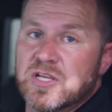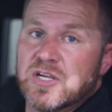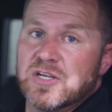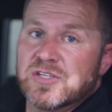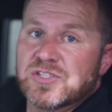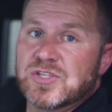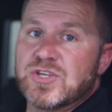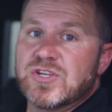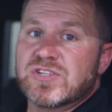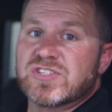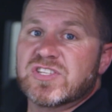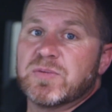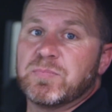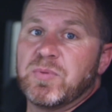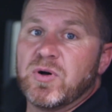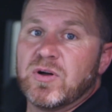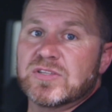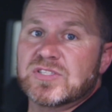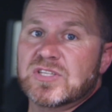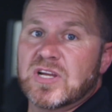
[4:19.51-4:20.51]
So using the
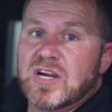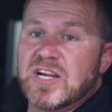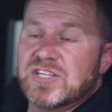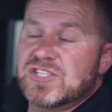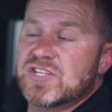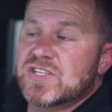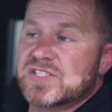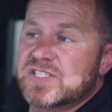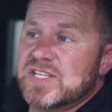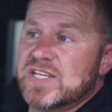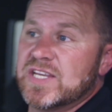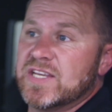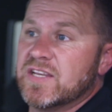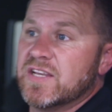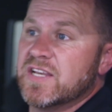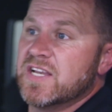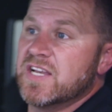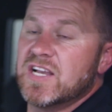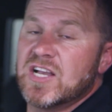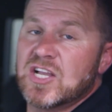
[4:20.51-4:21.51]
Pulsar, as you can see,
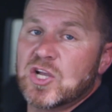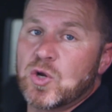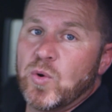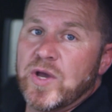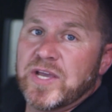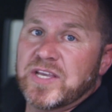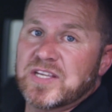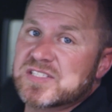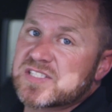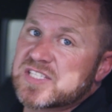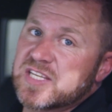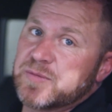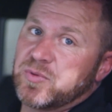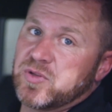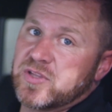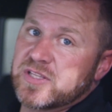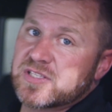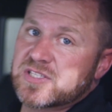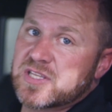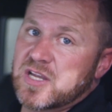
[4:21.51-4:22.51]
quick and simple
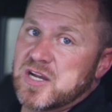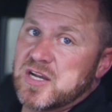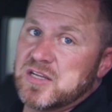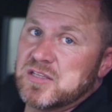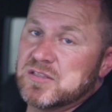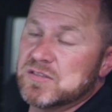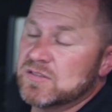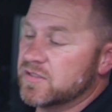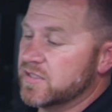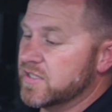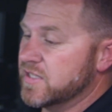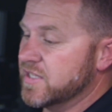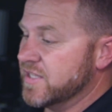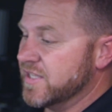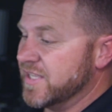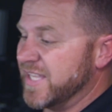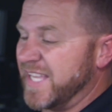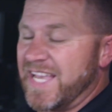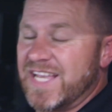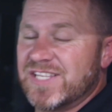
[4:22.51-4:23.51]
install,
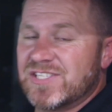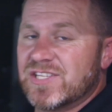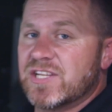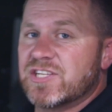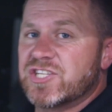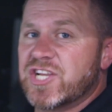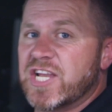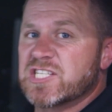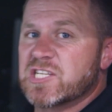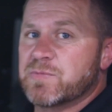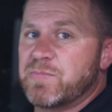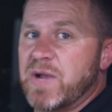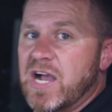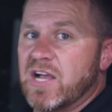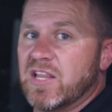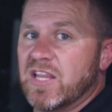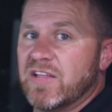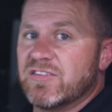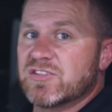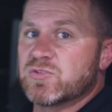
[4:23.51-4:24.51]
easy to change the power
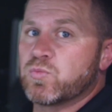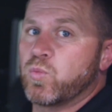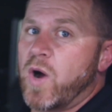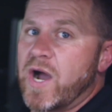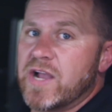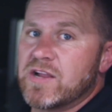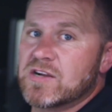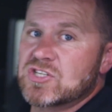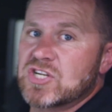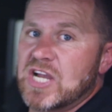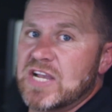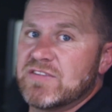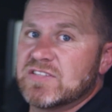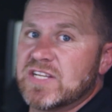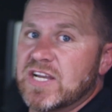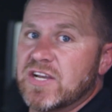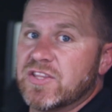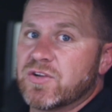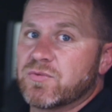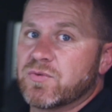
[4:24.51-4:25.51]
levels while you're driving
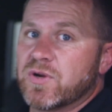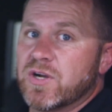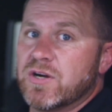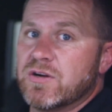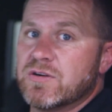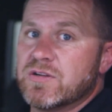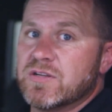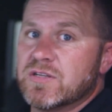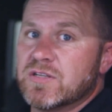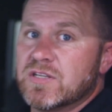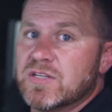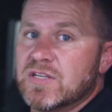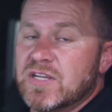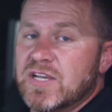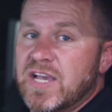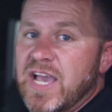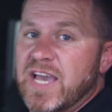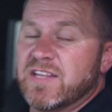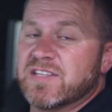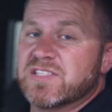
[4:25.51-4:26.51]
down the road,
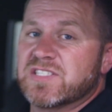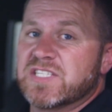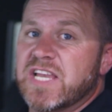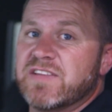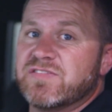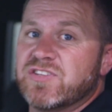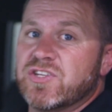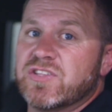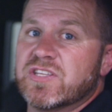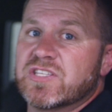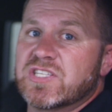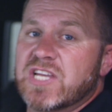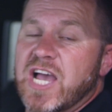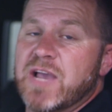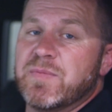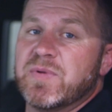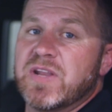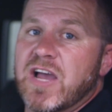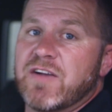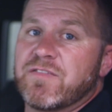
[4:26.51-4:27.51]
and it saves you the time
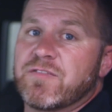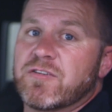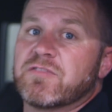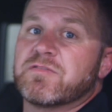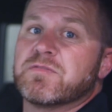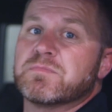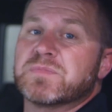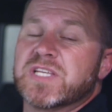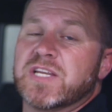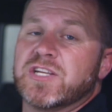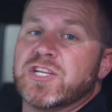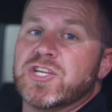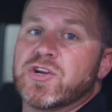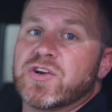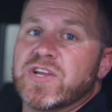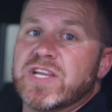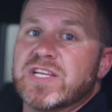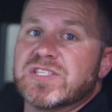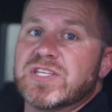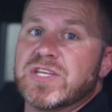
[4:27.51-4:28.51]
and effort from sending your
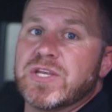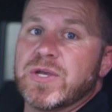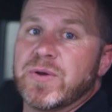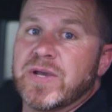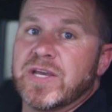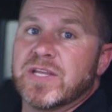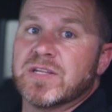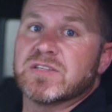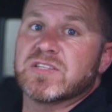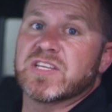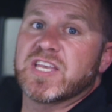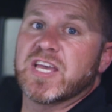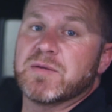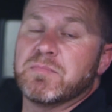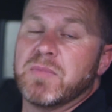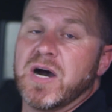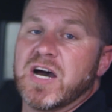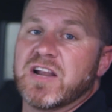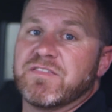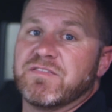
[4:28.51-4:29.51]
ECU in to get it
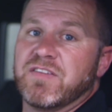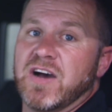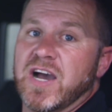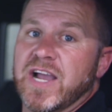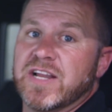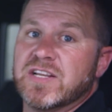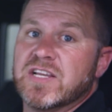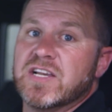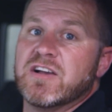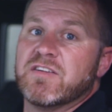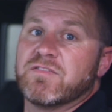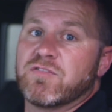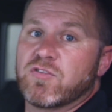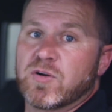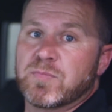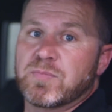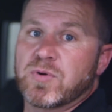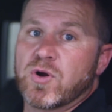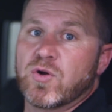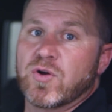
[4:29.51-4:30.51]
modified for a
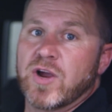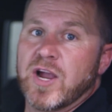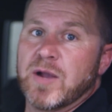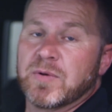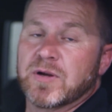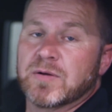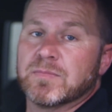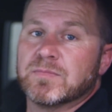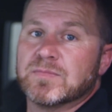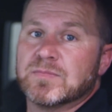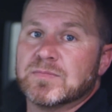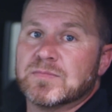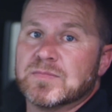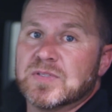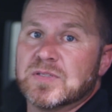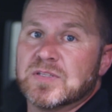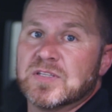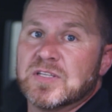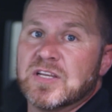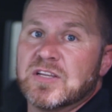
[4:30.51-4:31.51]
programmer.
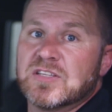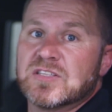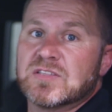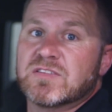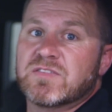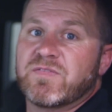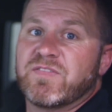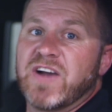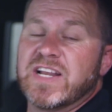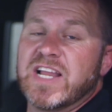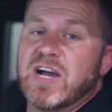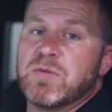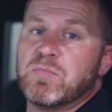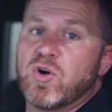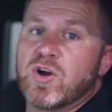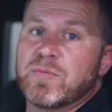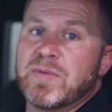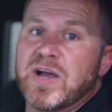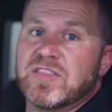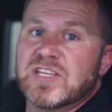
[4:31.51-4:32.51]
To find out more
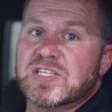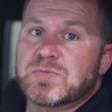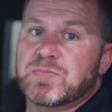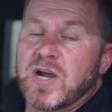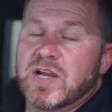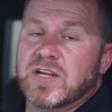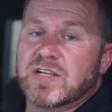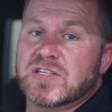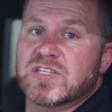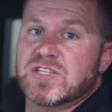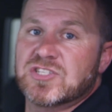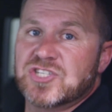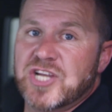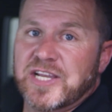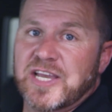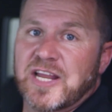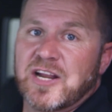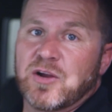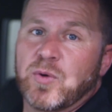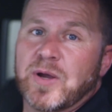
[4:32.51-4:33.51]
about these products, check
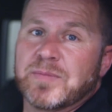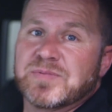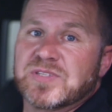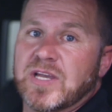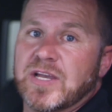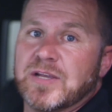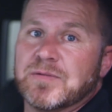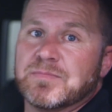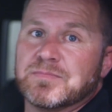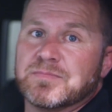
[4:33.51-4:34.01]
out our website.